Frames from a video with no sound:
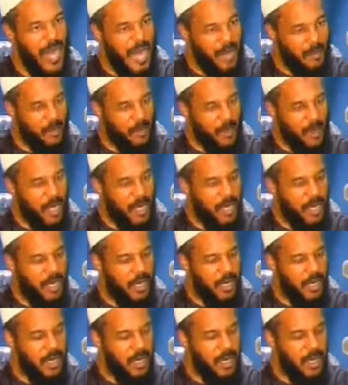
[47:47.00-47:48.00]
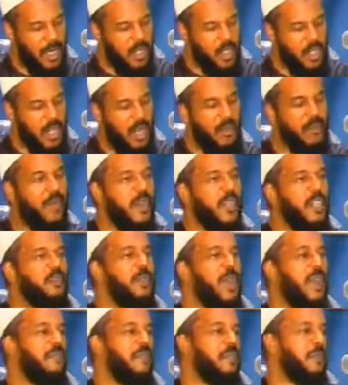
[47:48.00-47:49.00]
Primary is covering
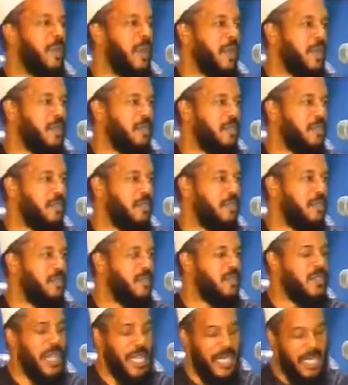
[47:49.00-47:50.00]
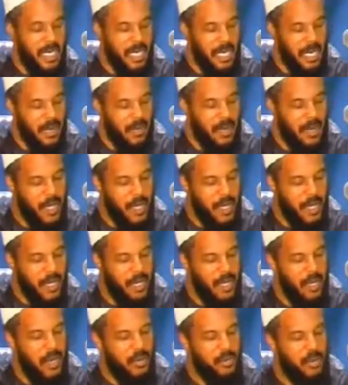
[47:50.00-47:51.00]
the private parts. Secondary,
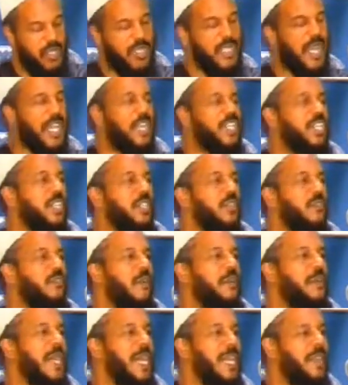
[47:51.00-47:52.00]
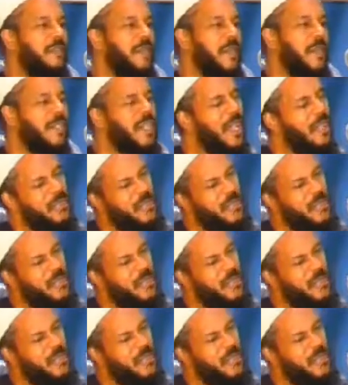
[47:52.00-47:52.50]
protection from the elements.